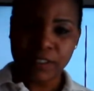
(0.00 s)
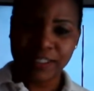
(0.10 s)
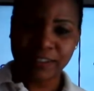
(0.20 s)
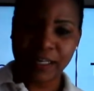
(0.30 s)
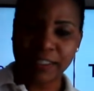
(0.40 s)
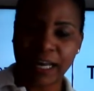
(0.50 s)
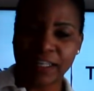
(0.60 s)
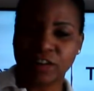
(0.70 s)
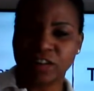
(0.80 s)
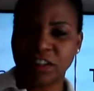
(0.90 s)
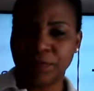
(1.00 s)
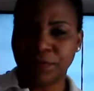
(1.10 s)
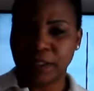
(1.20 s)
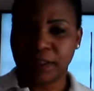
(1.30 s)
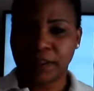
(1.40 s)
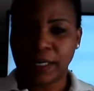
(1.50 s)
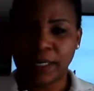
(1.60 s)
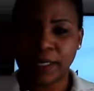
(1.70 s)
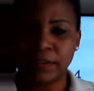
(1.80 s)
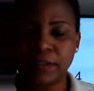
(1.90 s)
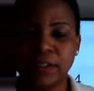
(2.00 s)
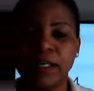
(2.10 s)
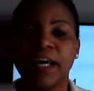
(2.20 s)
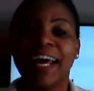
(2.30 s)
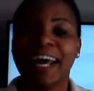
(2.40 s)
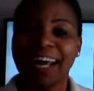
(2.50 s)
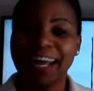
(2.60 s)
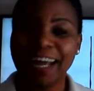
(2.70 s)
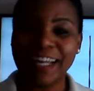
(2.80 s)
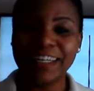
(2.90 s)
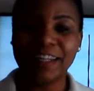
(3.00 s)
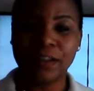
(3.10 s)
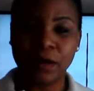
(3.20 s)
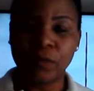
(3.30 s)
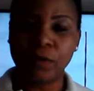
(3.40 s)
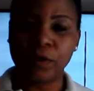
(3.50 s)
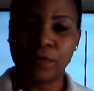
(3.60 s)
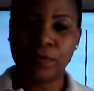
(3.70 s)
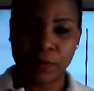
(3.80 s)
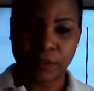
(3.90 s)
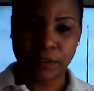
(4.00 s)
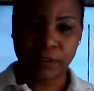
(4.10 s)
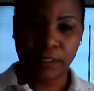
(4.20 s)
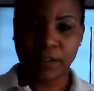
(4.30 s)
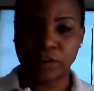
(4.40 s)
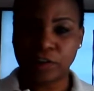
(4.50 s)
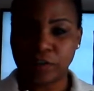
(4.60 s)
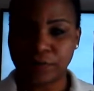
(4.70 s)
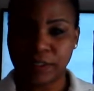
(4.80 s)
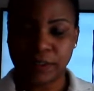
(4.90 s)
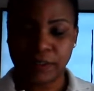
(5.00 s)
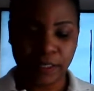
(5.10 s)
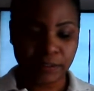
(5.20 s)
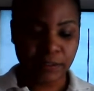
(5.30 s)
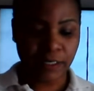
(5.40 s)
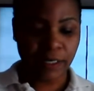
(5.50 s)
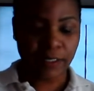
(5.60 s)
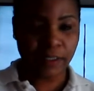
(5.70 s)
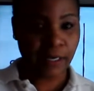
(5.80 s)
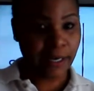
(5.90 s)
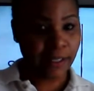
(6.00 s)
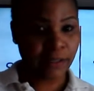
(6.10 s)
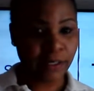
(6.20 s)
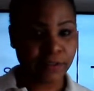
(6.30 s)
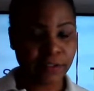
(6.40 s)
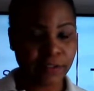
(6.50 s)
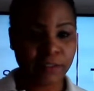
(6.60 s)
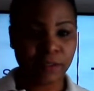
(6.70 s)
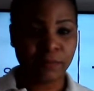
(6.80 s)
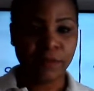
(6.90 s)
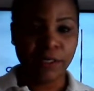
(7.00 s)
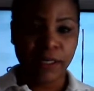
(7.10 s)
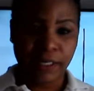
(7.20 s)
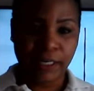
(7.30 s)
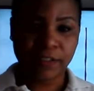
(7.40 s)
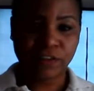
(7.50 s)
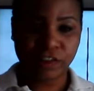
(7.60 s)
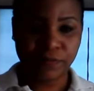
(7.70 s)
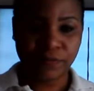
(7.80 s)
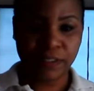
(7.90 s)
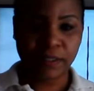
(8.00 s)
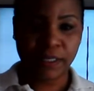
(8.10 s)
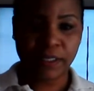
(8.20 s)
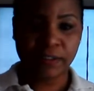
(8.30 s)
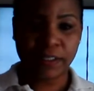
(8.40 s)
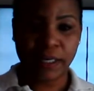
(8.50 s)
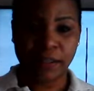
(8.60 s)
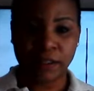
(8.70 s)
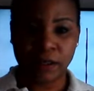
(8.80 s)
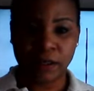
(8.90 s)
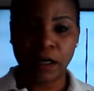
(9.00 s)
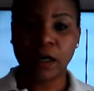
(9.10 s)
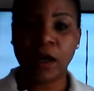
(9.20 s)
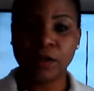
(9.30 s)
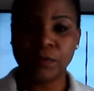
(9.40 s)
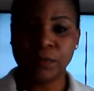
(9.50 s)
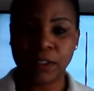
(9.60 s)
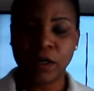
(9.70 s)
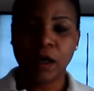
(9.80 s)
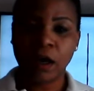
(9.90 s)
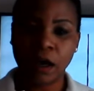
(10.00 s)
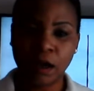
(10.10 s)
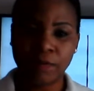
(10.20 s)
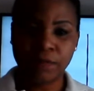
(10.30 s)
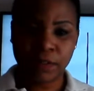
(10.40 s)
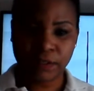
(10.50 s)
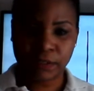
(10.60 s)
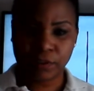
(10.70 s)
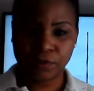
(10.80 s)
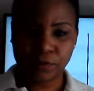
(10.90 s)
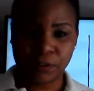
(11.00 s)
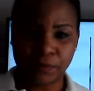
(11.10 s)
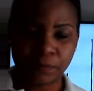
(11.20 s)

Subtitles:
is that it has shifted things in the workforce. It has shifted things in the healthcare system. It has shifted things in the economy of this country.